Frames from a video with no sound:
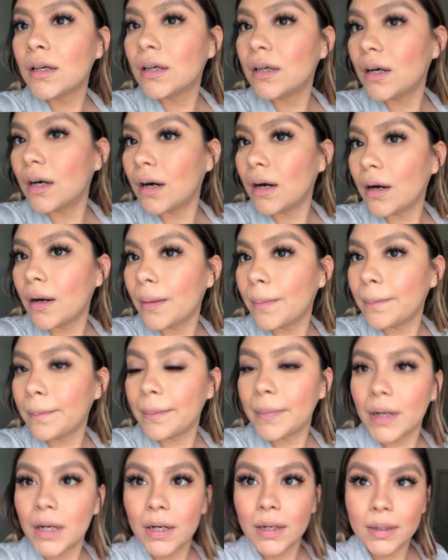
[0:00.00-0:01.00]

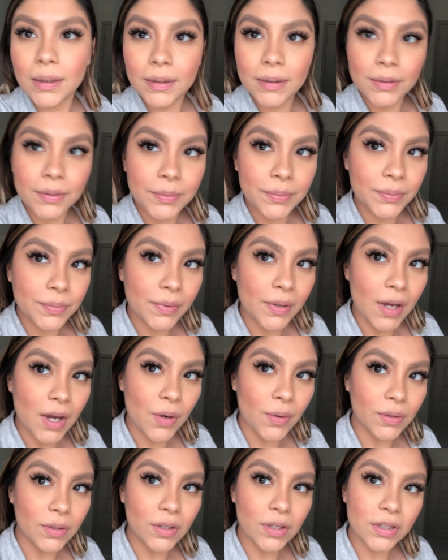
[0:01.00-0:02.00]

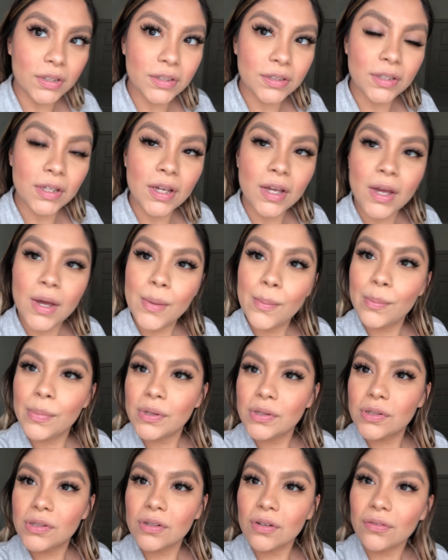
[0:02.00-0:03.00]
how it looks.
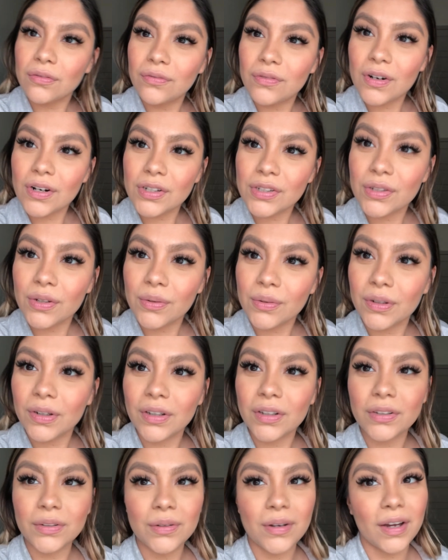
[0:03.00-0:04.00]
But so far so
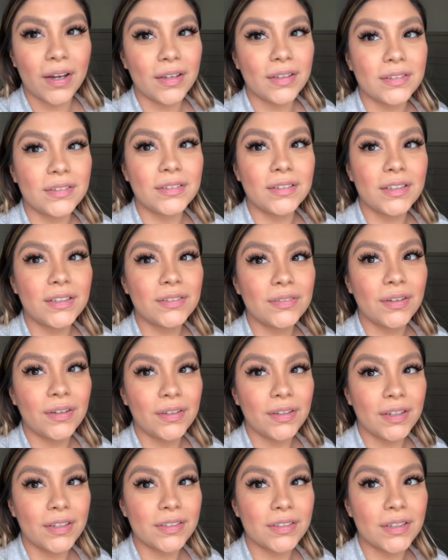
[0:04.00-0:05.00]
good, you guys. This
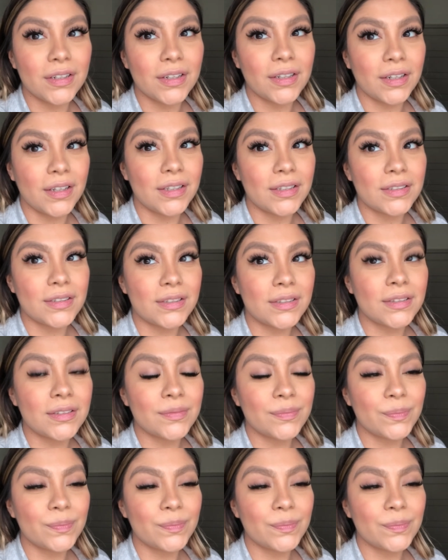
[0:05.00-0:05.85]
foundation is